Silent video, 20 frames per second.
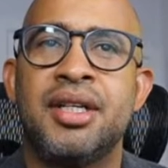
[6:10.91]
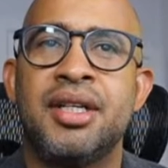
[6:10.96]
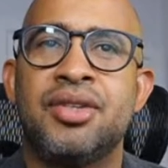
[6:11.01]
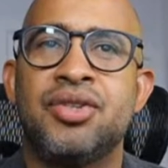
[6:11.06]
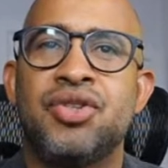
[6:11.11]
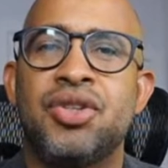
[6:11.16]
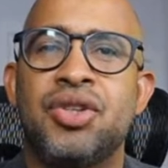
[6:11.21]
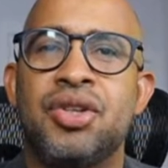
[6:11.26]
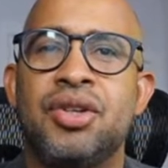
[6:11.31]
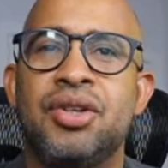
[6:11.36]

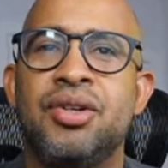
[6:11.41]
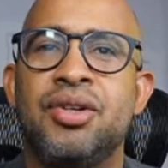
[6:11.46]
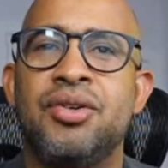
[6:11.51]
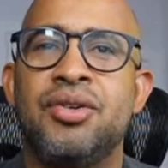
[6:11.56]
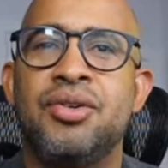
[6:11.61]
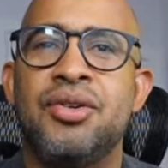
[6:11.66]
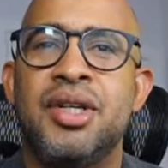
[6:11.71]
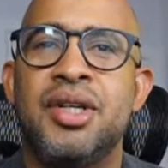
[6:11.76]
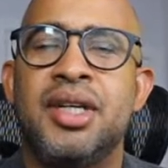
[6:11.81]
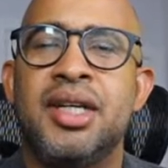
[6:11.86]

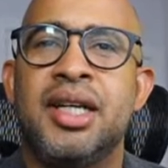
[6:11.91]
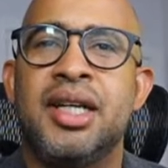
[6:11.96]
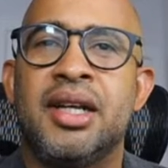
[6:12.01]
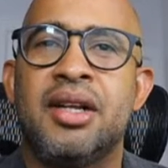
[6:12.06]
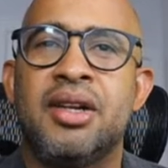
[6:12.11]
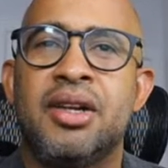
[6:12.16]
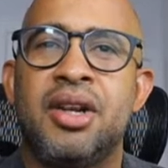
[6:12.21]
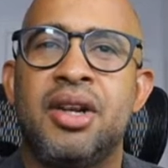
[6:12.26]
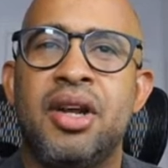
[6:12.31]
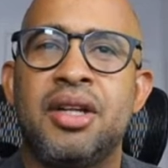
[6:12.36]
So
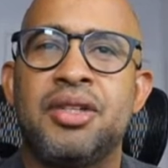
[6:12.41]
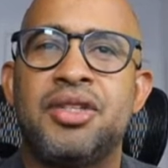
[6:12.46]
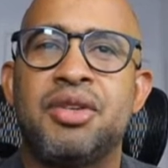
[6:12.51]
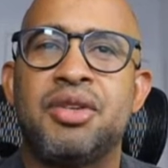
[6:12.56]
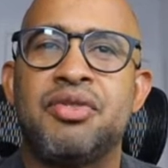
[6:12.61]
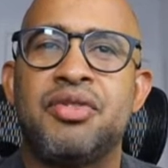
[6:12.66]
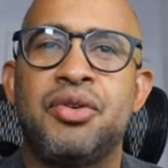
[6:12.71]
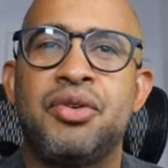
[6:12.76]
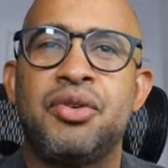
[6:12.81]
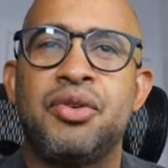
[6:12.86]
lots
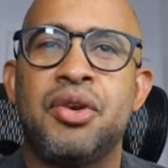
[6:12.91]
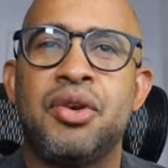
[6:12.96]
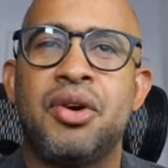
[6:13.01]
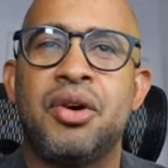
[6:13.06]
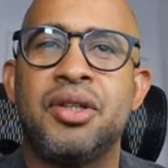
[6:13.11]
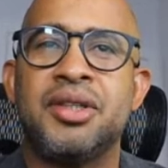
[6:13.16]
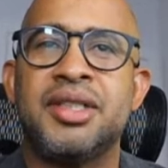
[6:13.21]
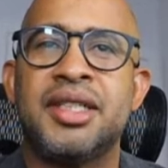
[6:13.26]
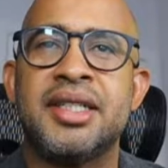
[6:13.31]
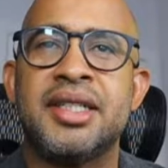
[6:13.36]
of cool
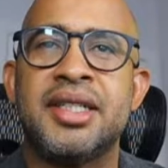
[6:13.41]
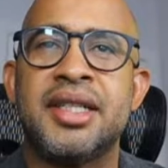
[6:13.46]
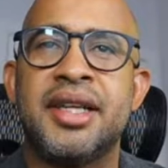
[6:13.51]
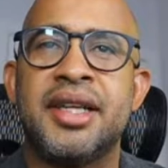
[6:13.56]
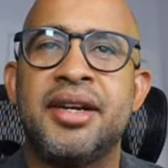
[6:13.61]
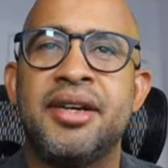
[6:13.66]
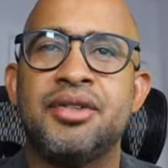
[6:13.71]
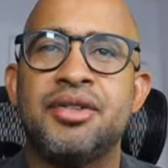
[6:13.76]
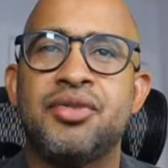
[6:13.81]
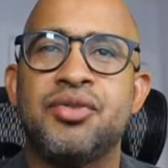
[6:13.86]
content
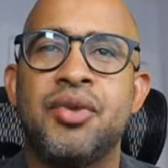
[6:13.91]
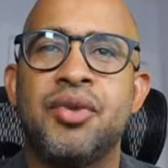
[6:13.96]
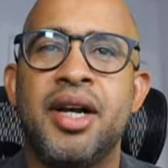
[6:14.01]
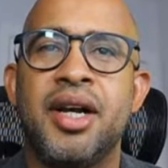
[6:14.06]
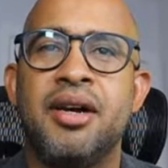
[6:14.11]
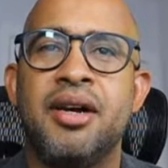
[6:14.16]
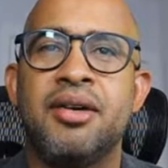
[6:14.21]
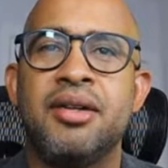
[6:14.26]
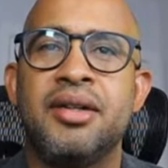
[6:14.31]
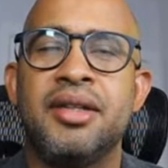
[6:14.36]
there as
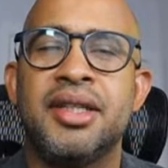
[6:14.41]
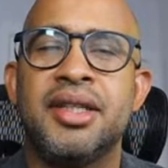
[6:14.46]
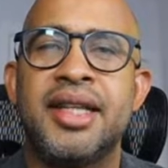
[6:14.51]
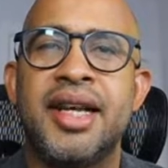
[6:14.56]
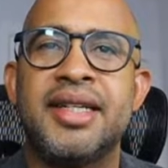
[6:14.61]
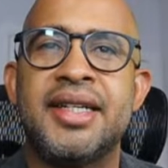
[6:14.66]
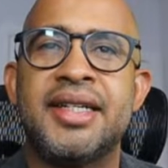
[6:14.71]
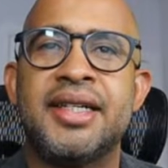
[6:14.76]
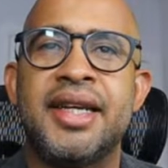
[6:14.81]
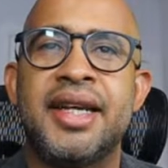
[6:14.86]
well,
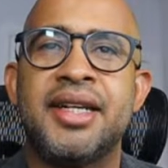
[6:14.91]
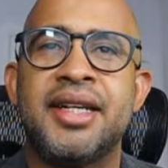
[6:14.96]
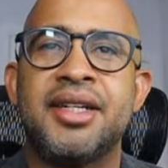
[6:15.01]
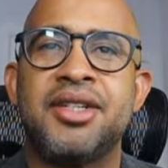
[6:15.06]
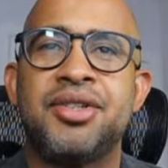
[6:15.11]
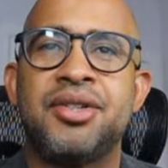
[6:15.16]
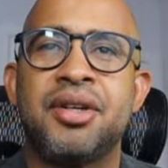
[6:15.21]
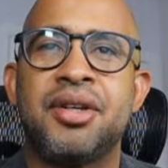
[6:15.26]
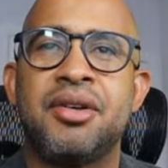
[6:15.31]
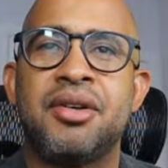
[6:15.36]
dedicated
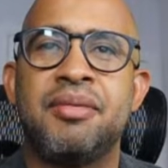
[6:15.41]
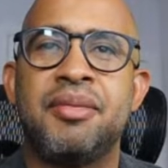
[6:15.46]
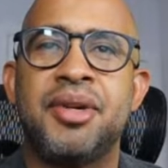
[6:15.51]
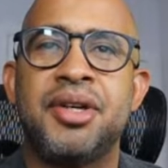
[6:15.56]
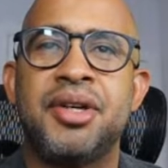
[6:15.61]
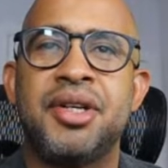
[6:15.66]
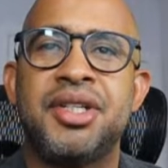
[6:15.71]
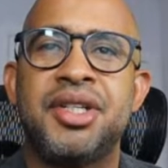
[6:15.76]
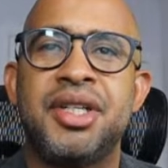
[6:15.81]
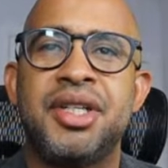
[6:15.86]
to the
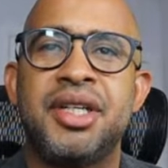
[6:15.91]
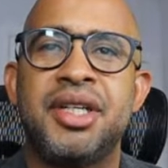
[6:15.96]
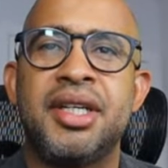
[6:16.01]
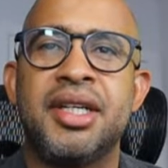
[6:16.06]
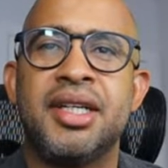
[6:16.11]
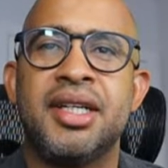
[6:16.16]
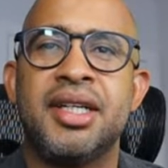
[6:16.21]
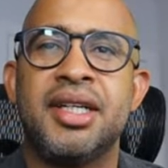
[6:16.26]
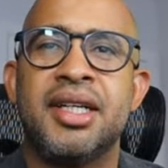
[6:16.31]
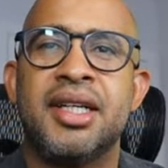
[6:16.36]
community,
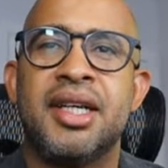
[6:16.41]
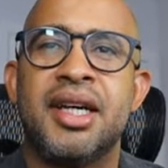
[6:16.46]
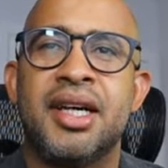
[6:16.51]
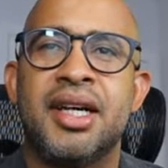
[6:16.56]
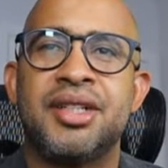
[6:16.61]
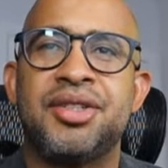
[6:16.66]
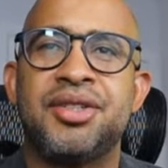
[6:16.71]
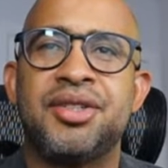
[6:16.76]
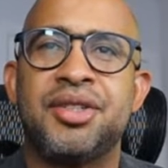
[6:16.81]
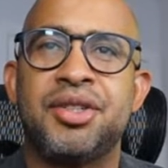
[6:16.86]

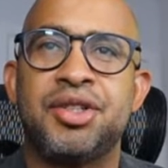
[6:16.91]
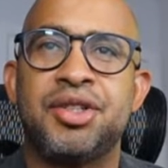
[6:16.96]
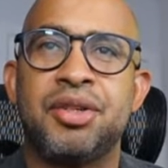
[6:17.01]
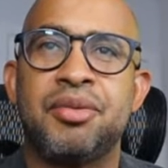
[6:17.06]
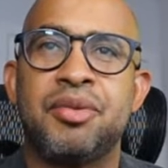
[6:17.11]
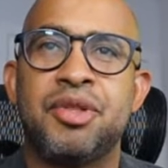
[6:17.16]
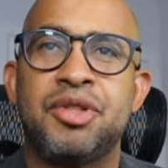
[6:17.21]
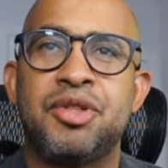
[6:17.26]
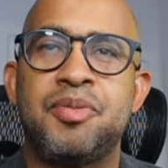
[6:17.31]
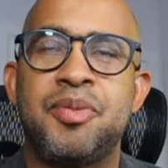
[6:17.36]
to the
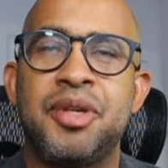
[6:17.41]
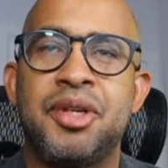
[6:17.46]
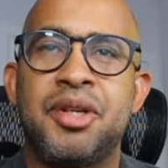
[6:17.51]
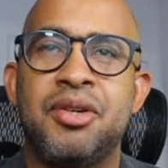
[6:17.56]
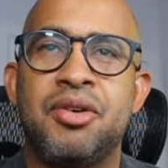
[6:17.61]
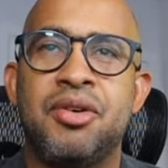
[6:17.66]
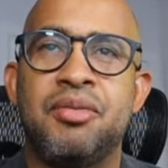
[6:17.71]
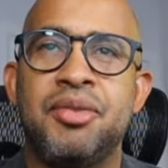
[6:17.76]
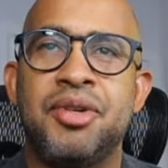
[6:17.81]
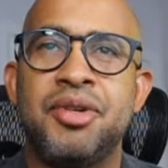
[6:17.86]
German speak
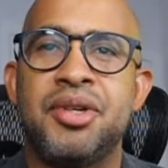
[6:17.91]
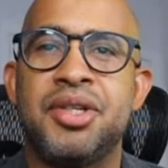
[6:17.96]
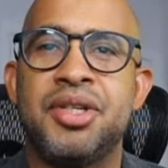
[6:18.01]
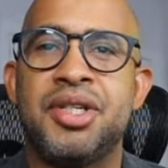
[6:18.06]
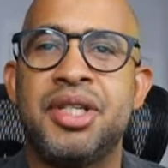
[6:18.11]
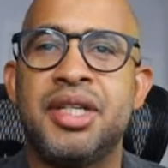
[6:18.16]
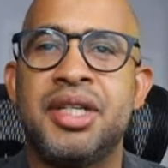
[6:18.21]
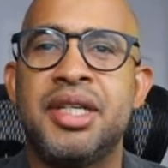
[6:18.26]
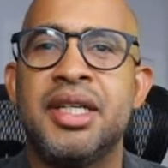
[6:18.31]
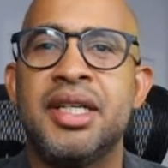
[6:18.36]

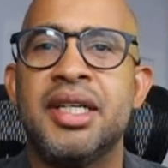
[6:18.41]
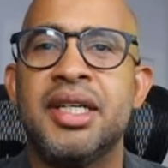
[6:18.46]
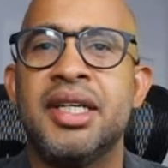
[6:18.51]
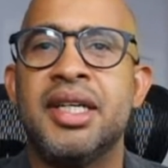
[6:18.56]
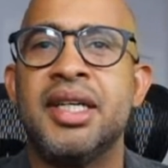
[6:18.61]
community.